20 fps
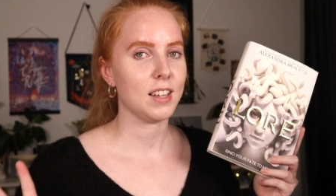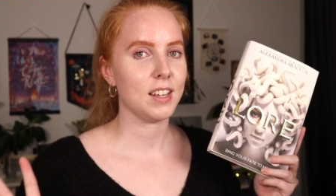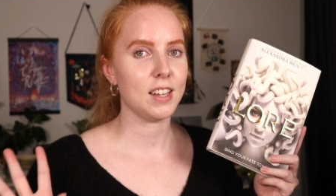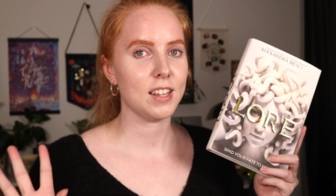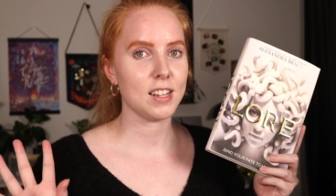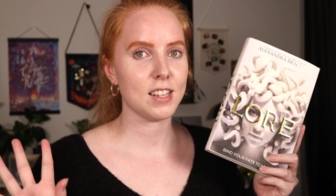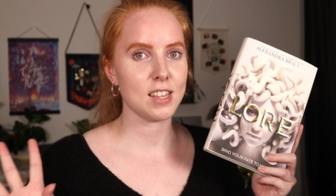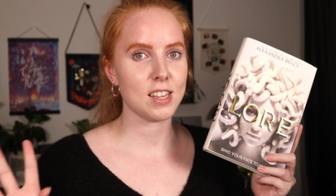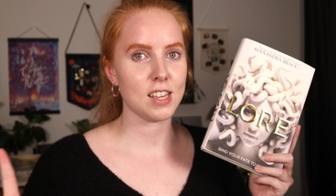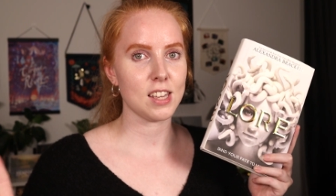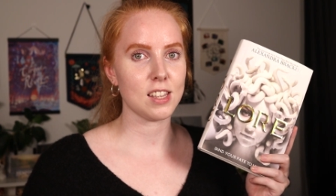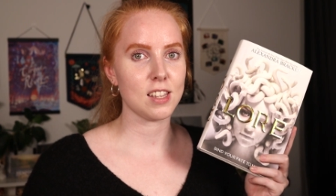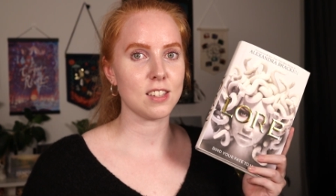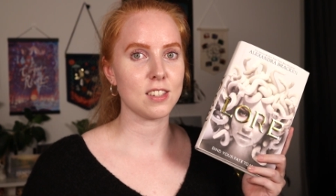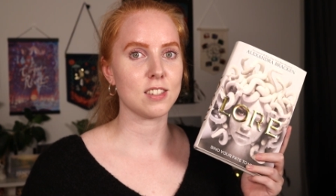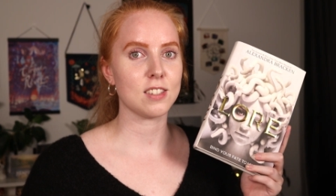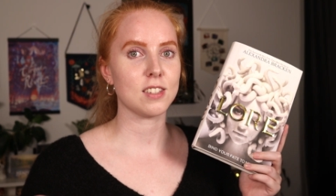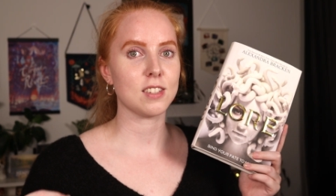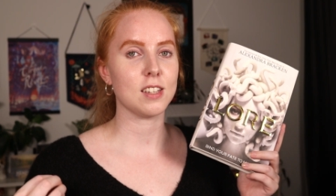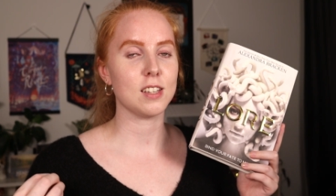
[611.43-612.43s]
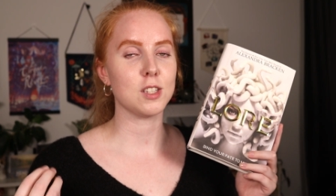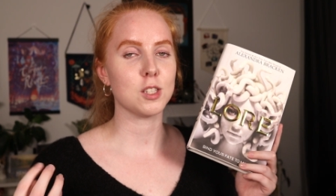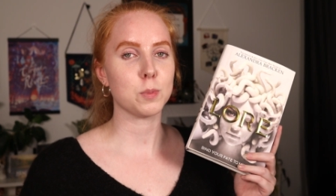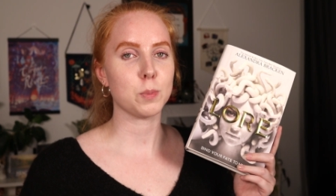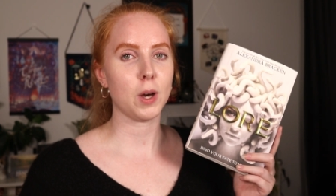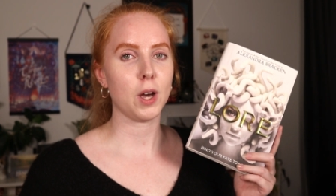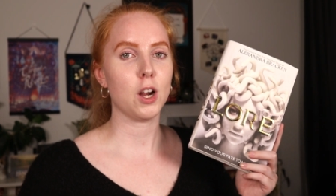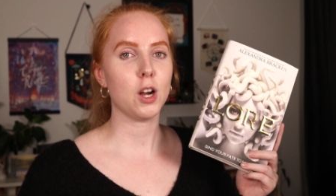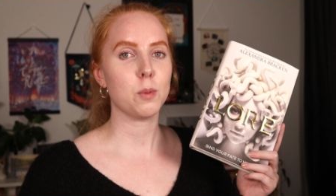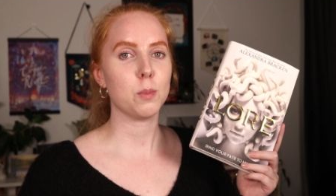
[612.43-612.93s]
It is
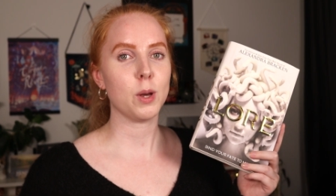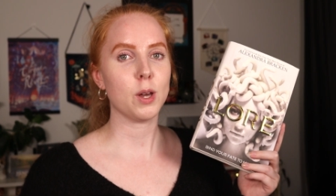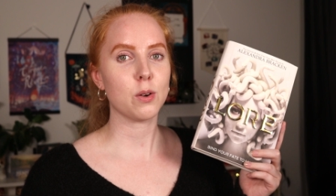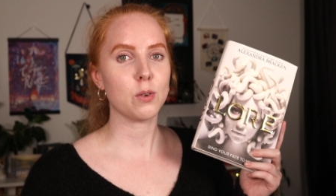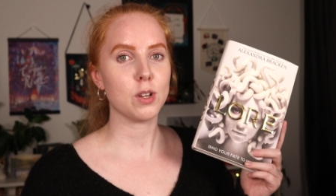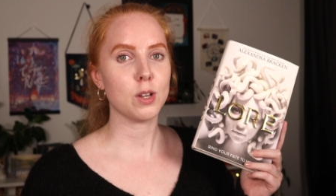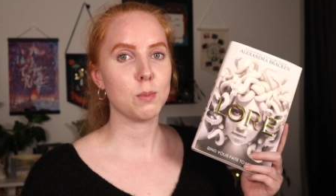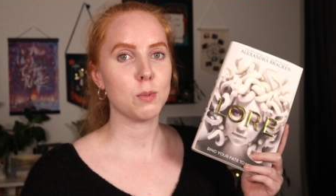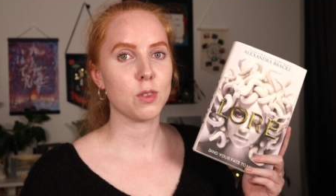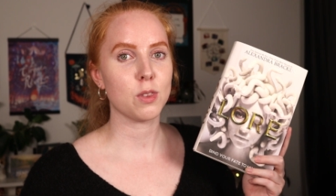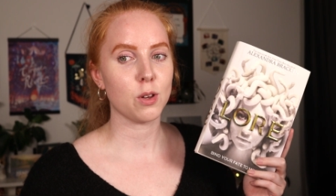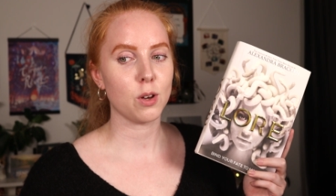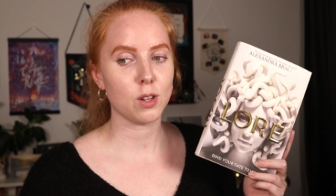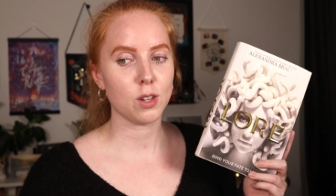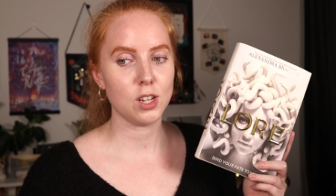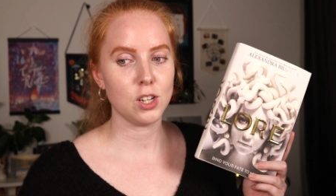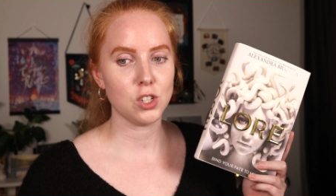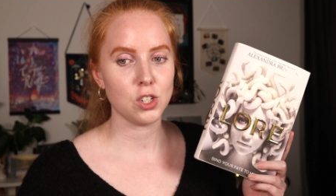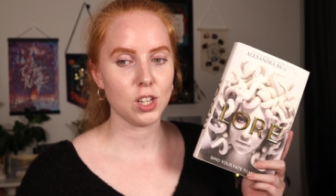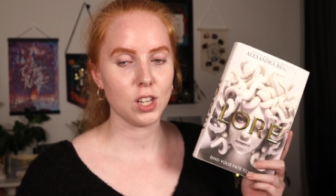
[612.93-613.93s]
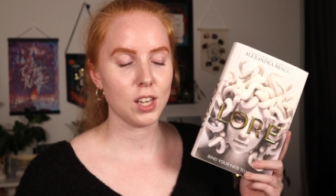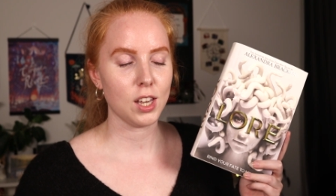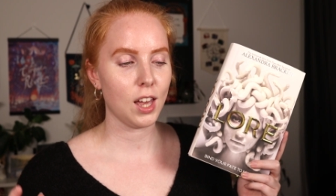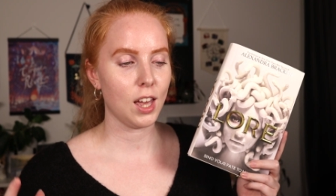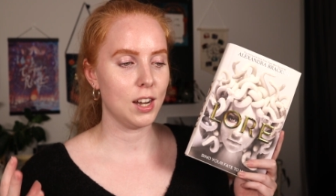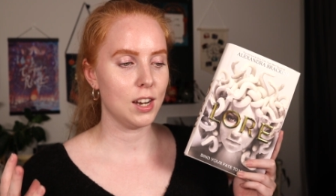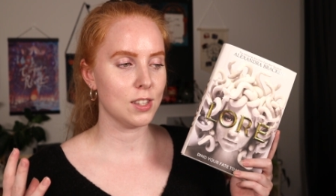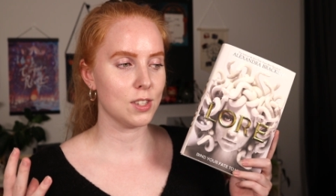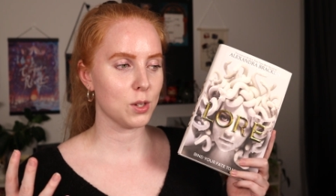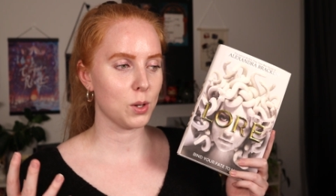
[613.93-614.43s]
inspired by Greek mythology,
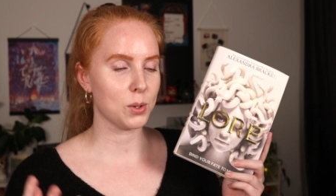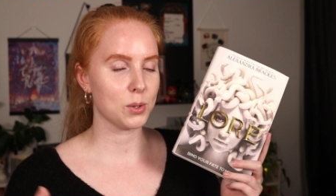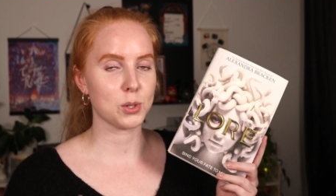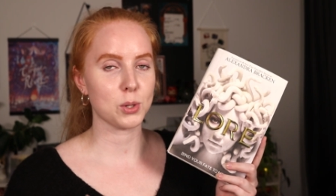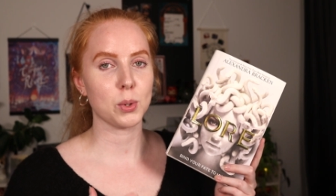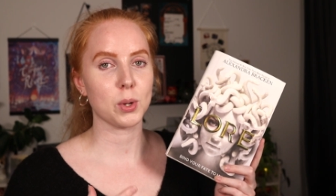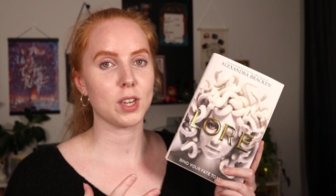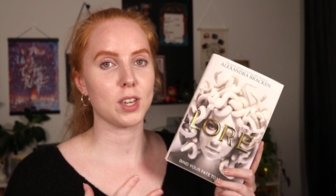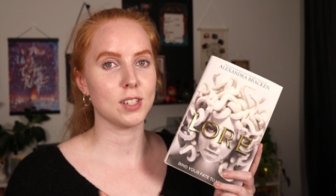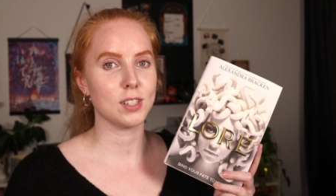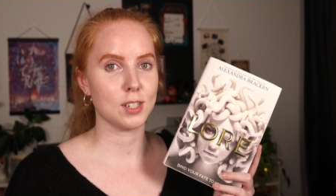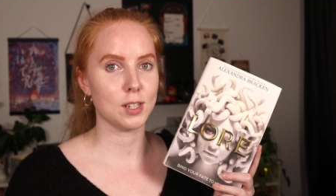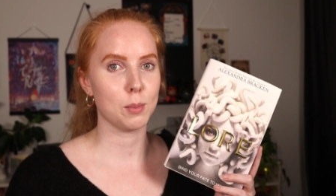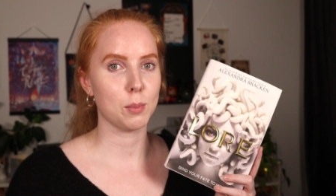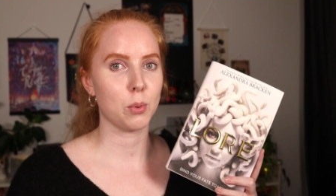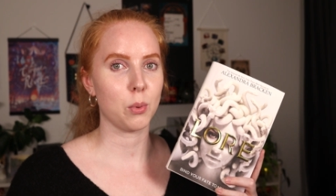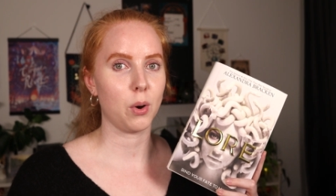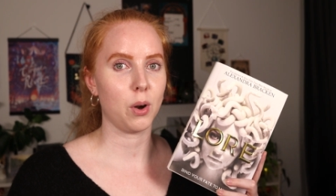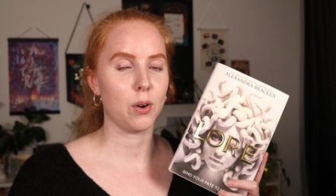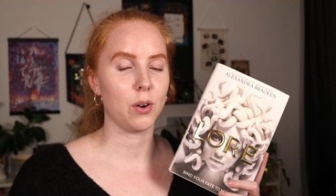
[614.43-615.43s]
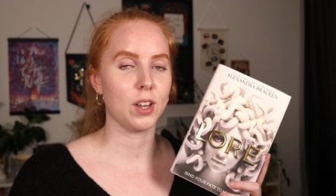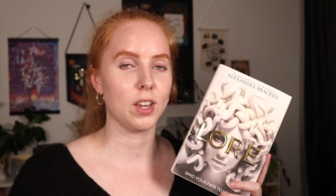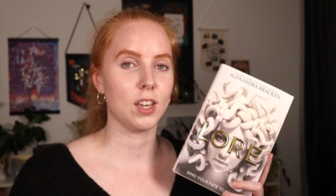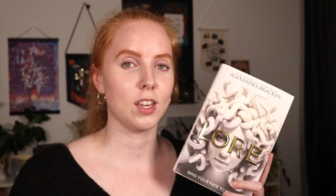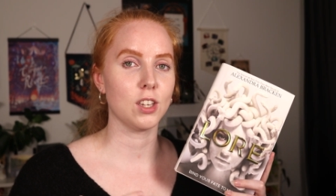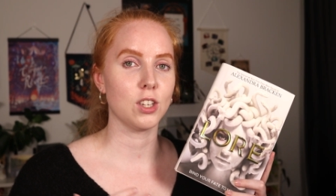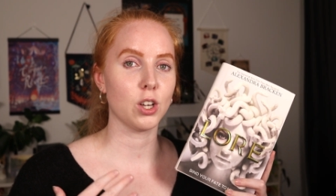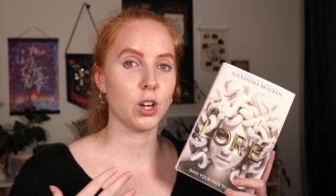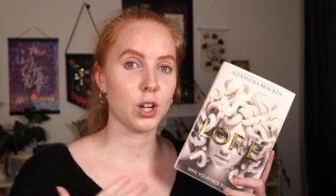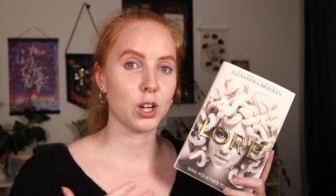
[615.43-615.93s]
and it's also a
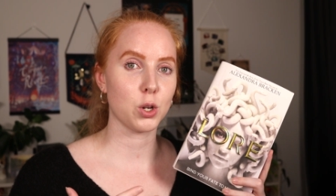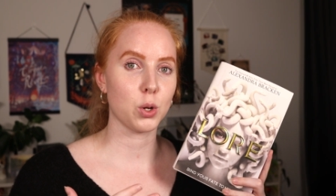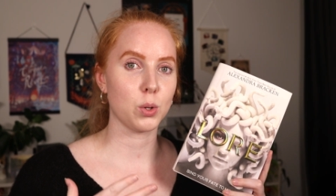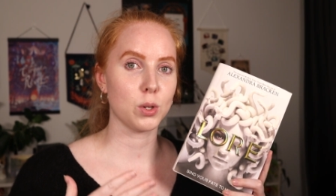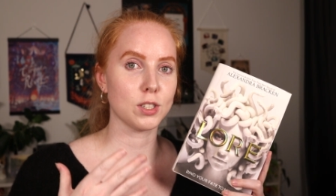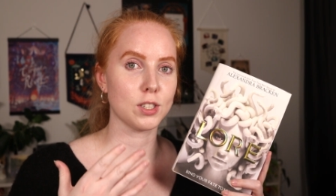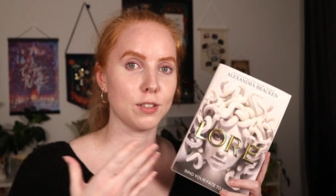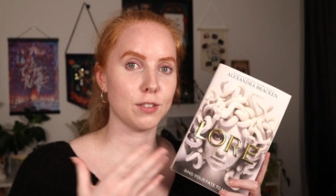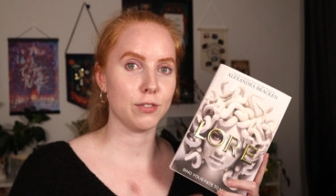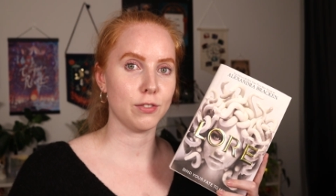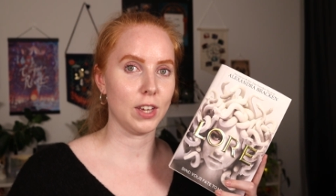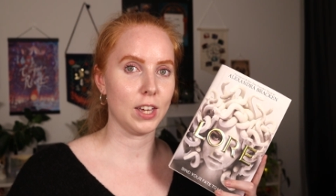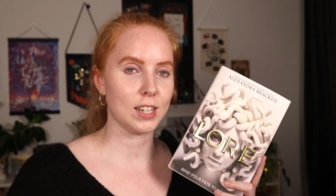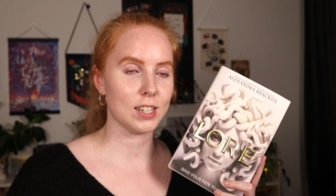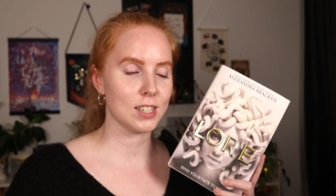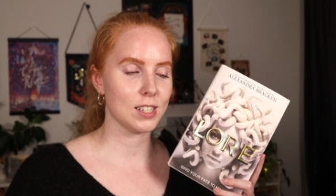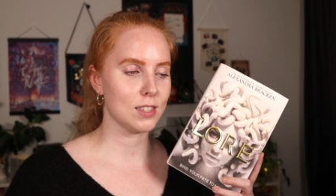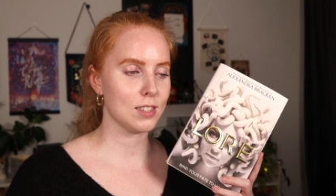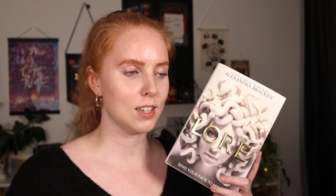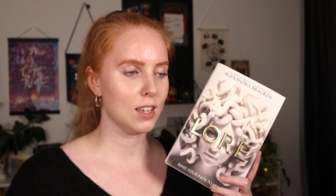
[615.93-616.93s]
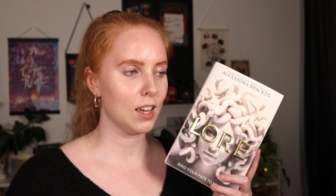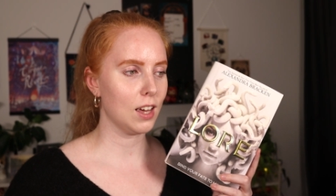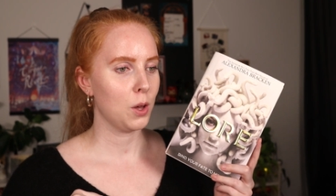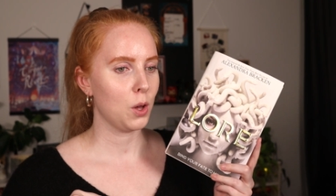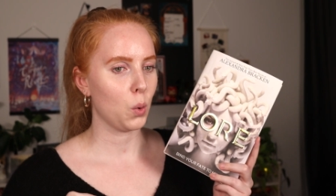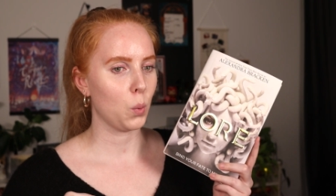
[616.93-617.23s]
contemporary young adult fantasy.